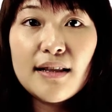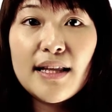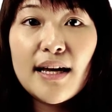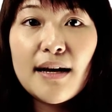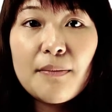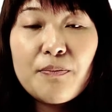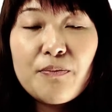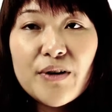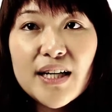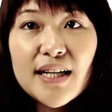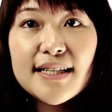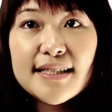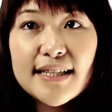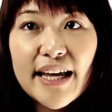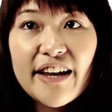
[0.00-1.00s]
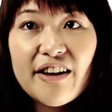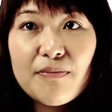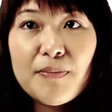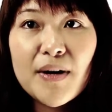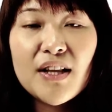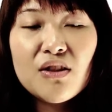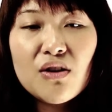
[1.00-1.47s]
They are pretty
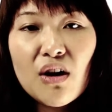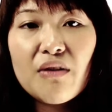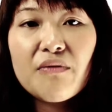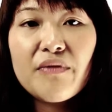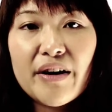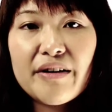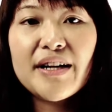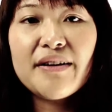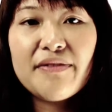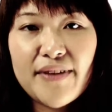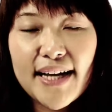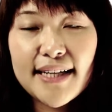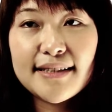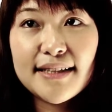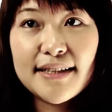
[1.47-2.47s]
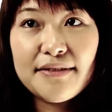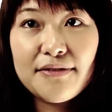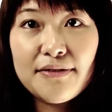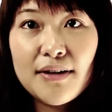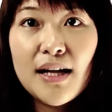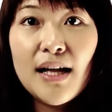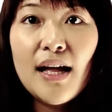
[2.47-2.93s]
safe but not very
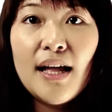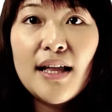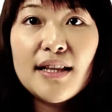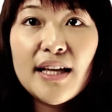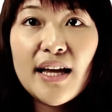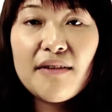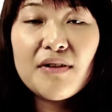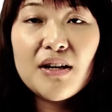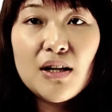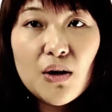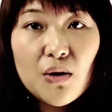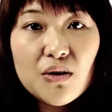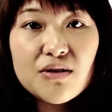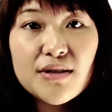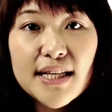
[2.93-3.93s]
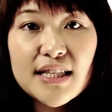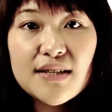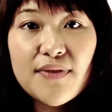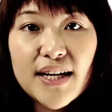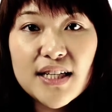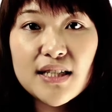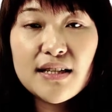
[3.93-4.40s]
effective. They have a low
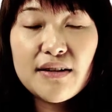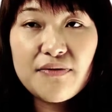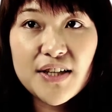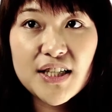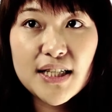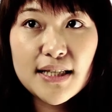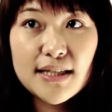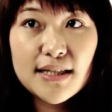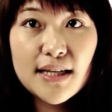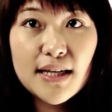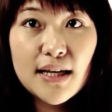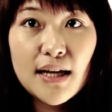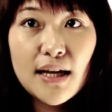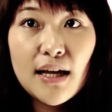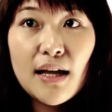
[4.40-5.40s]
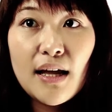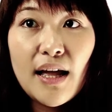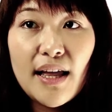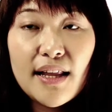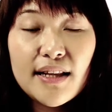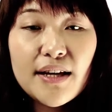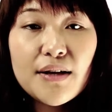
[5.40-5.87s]
transfection efficiency,
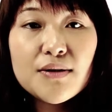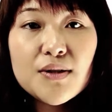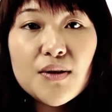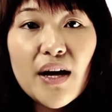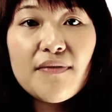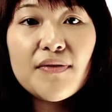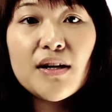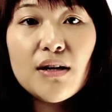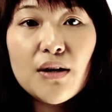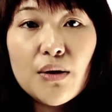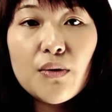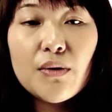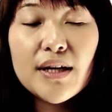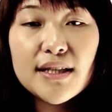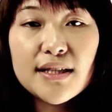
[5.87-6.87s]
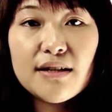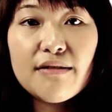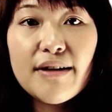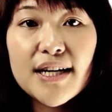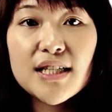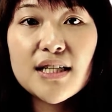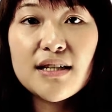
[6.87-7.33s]
and they also have a low
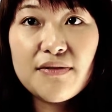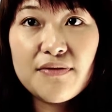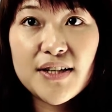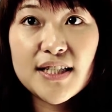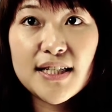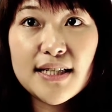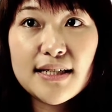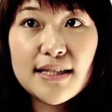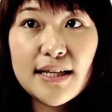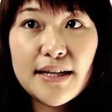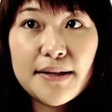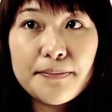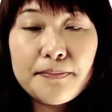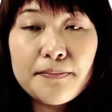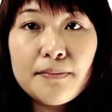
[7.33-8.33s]
integration efficiency.